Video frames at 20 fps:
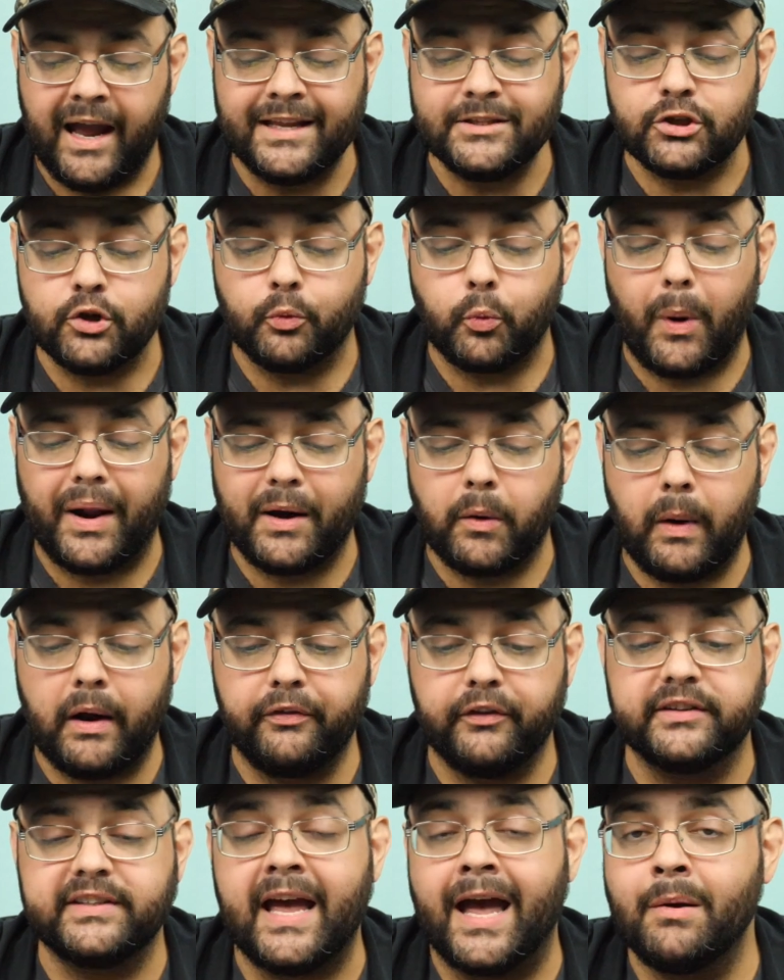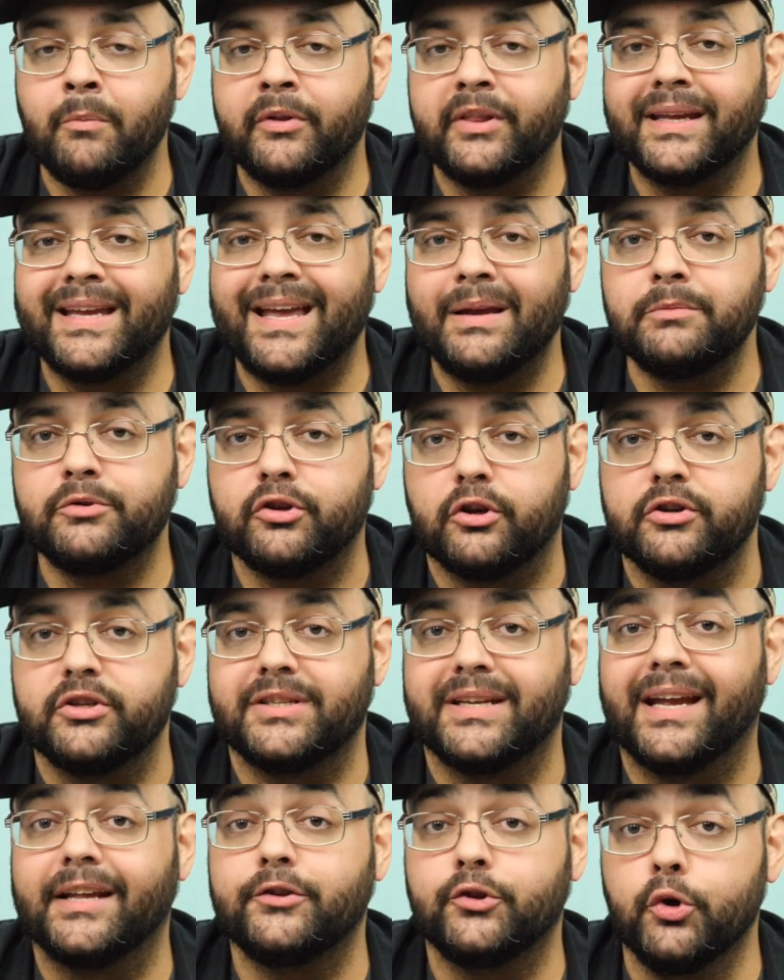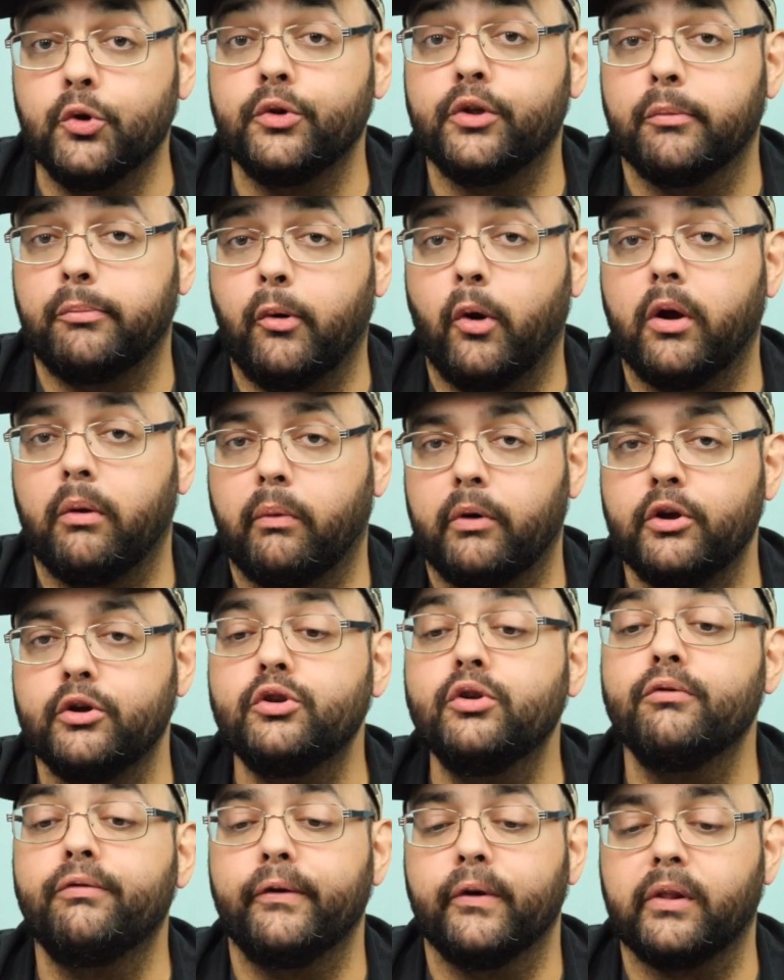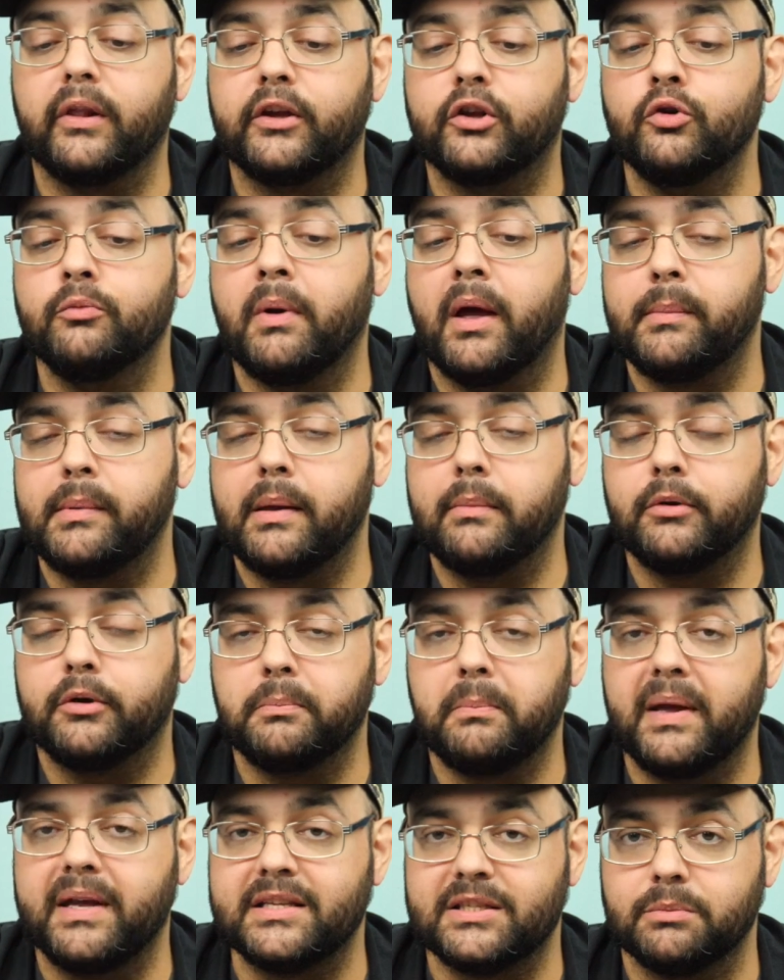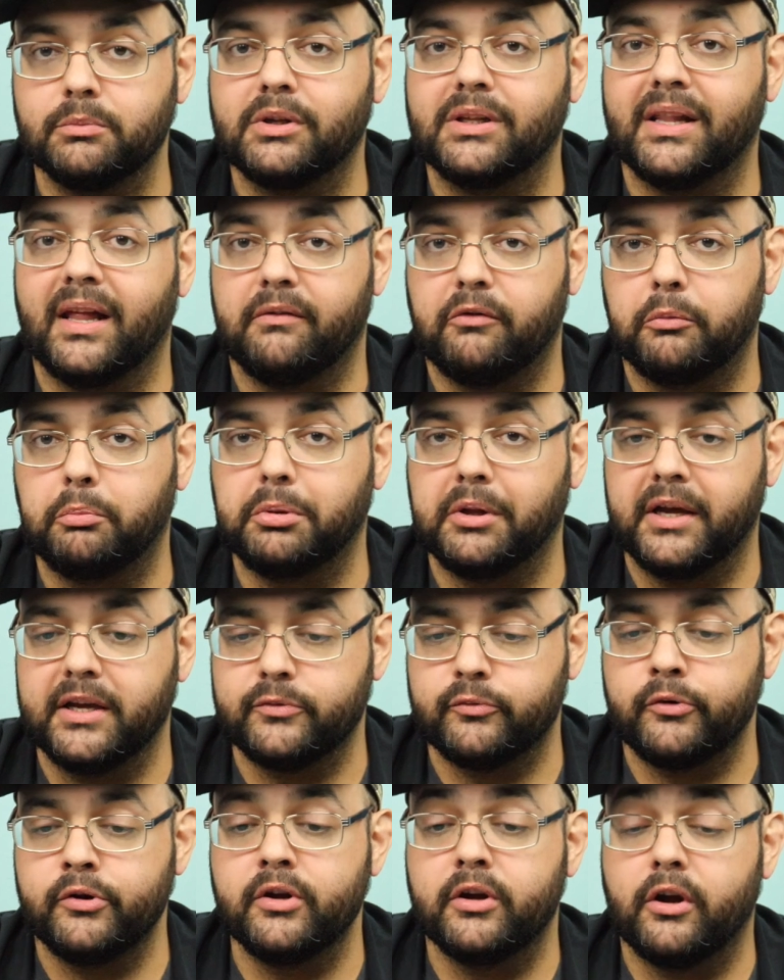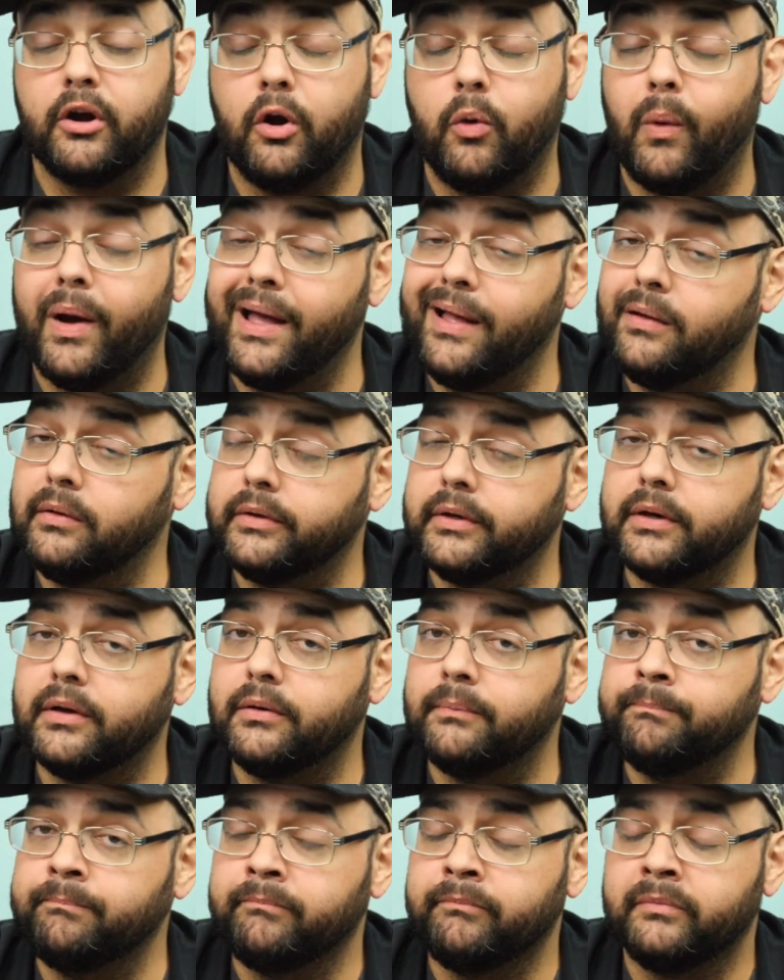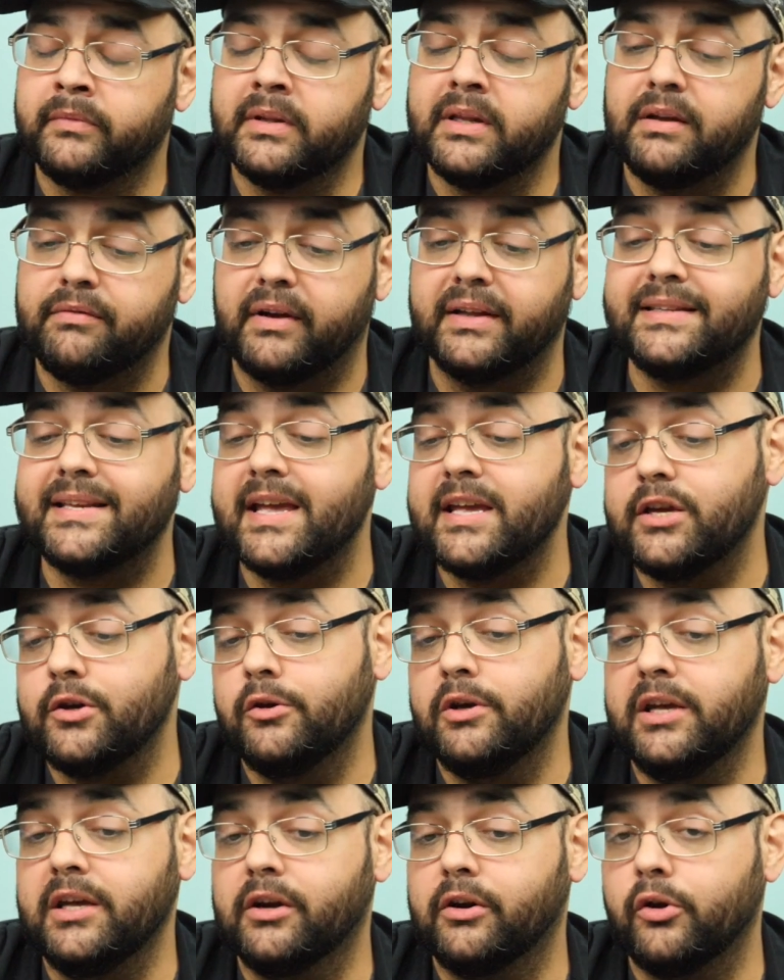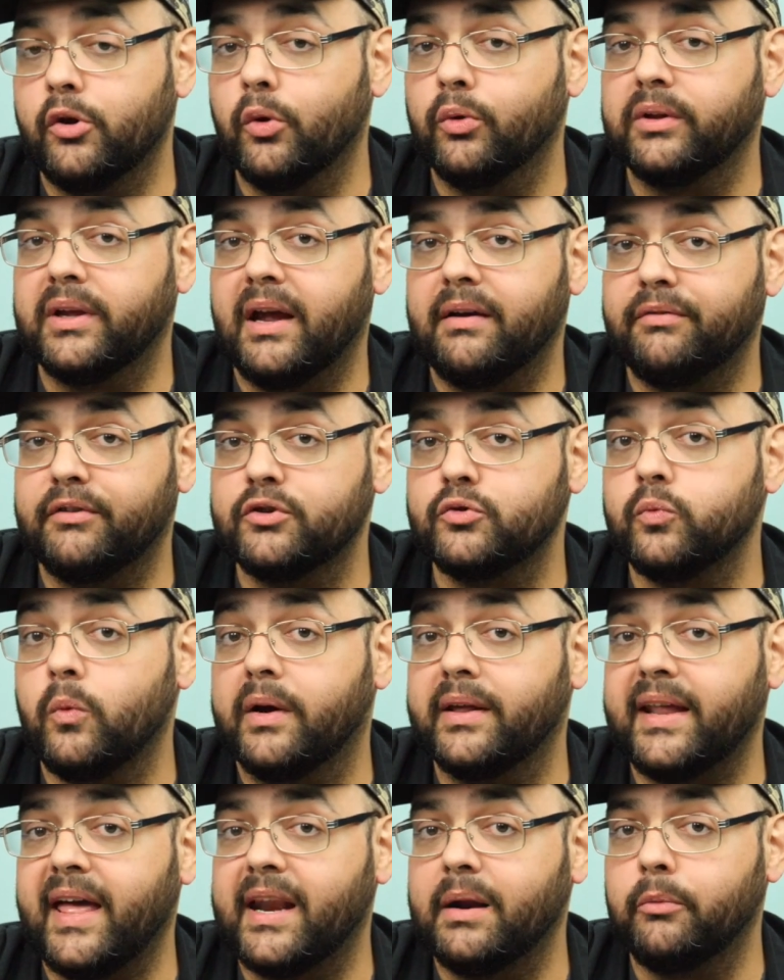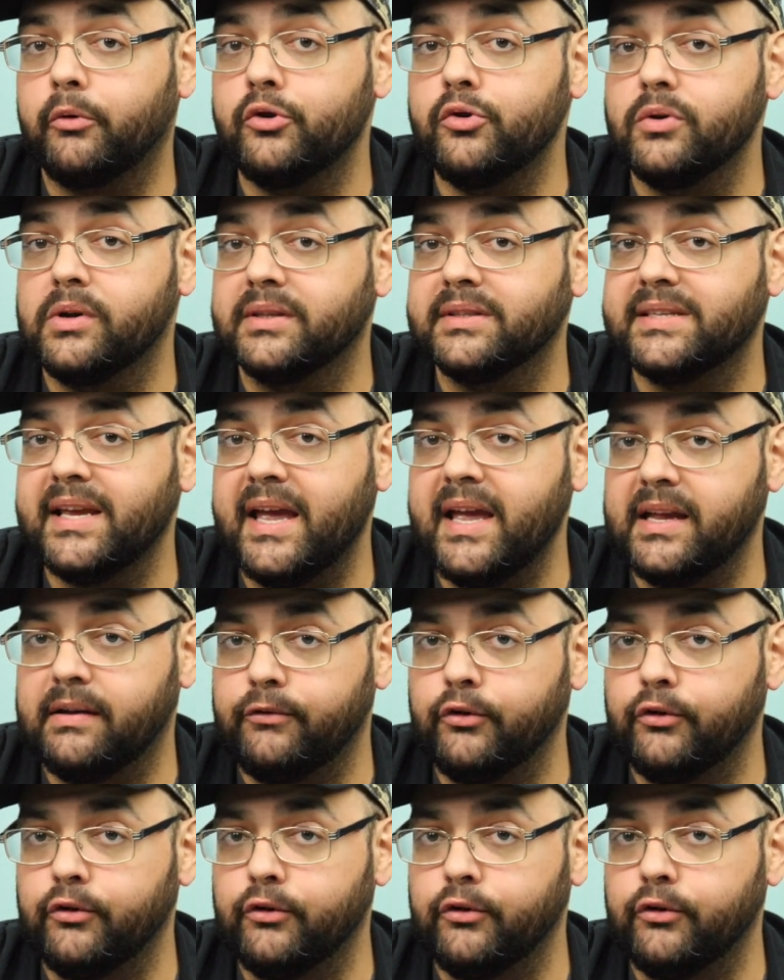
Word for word: so right around the time when the game starts to get to the point where you do feel like you might be able to make some clever plays, where you can go, well, you know, if I take you here, you only have this one animal you can take.